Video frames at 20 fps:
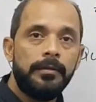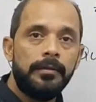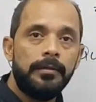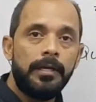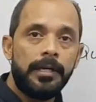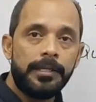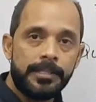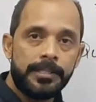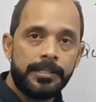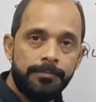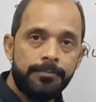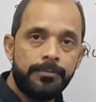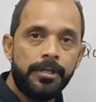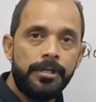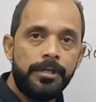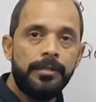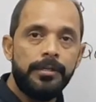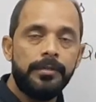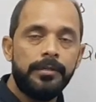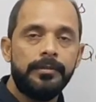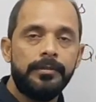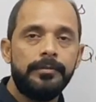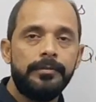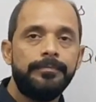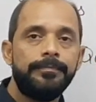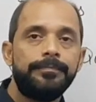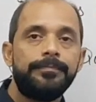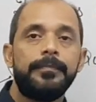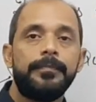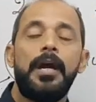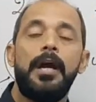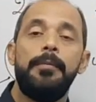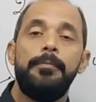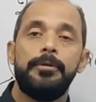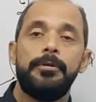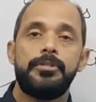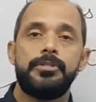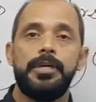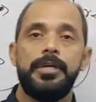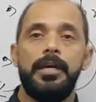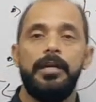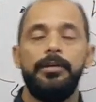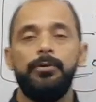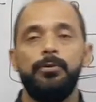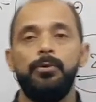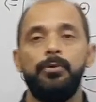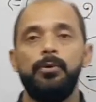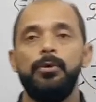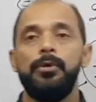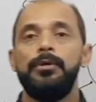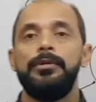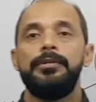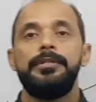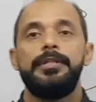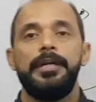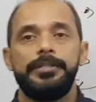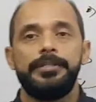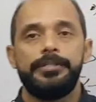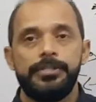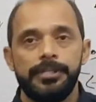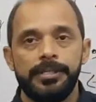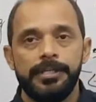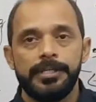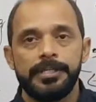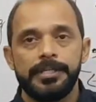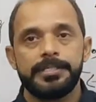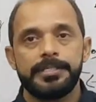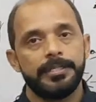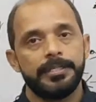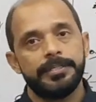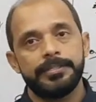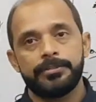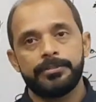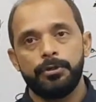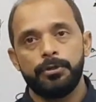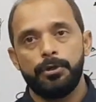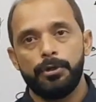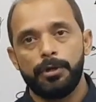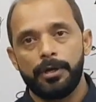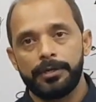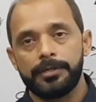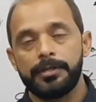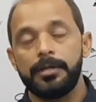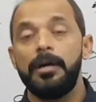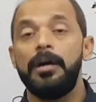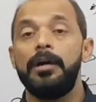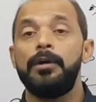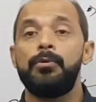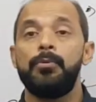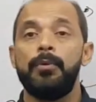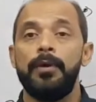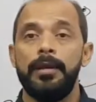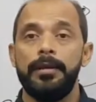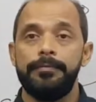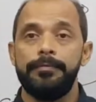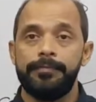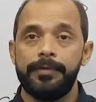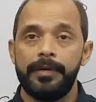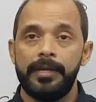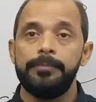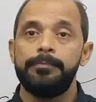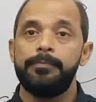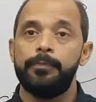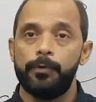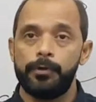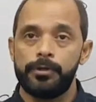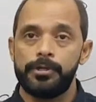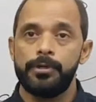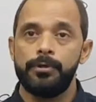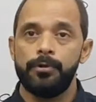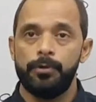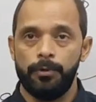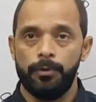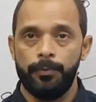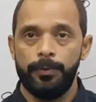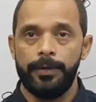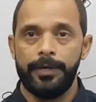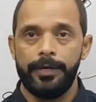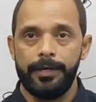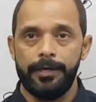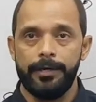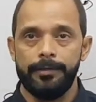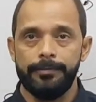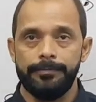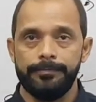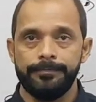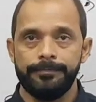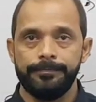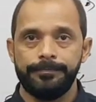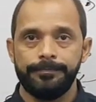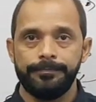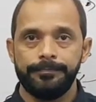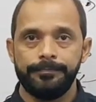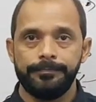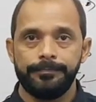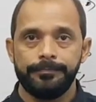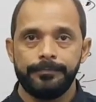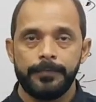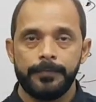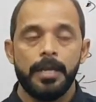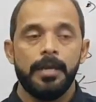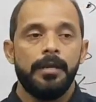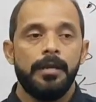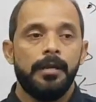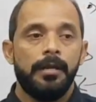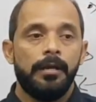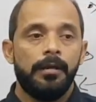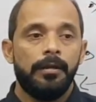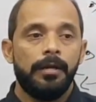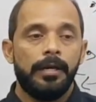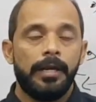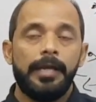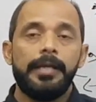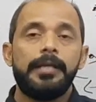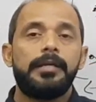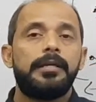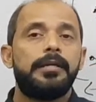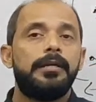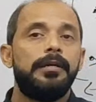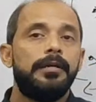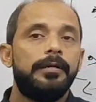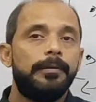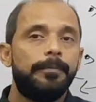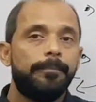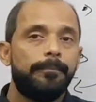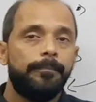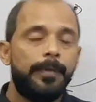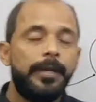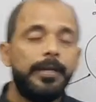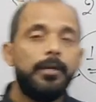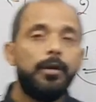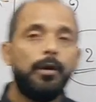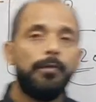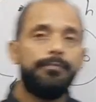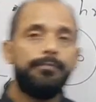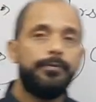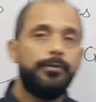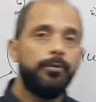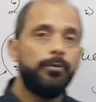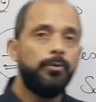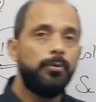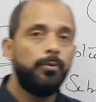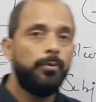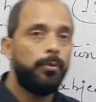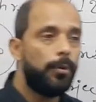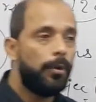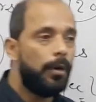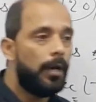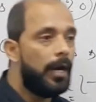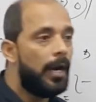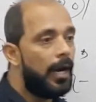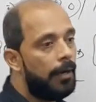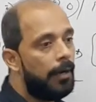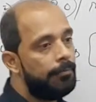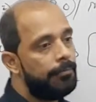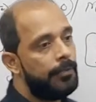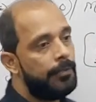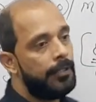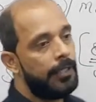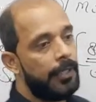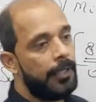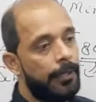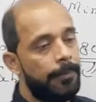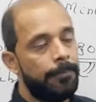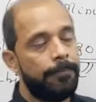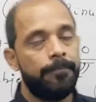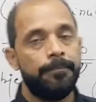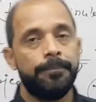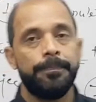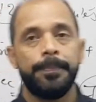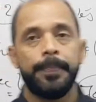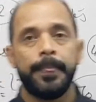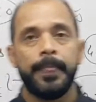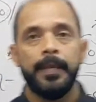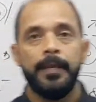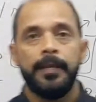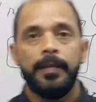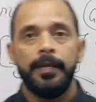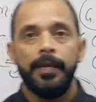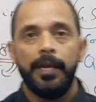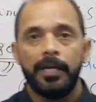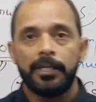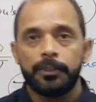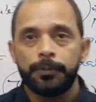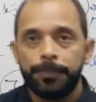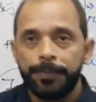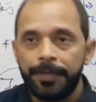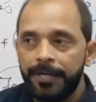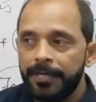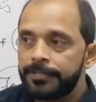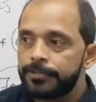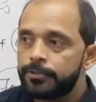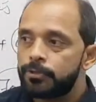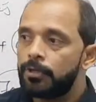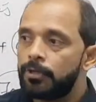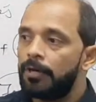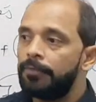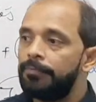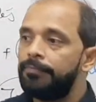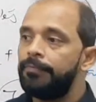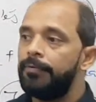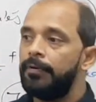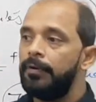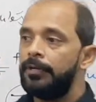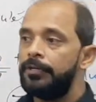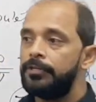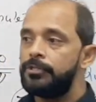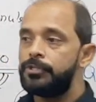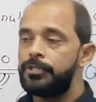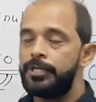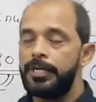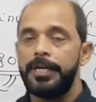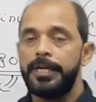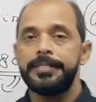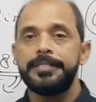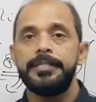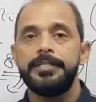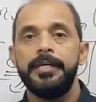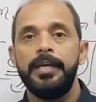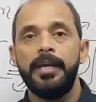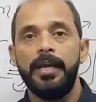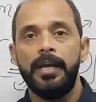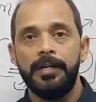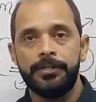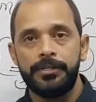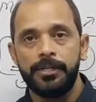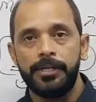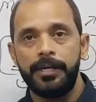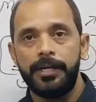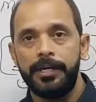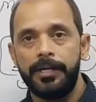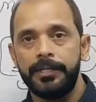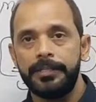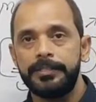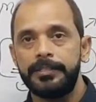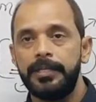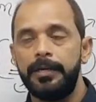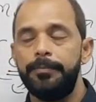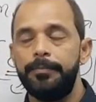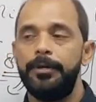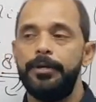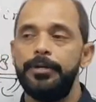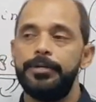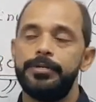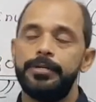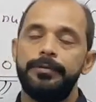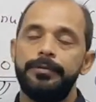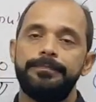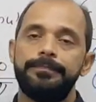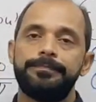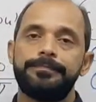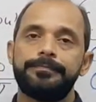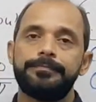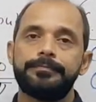attempted? I must tell you that GS is not a qualifying portion over here. Like many of you have the experience of GIC LT grade examination,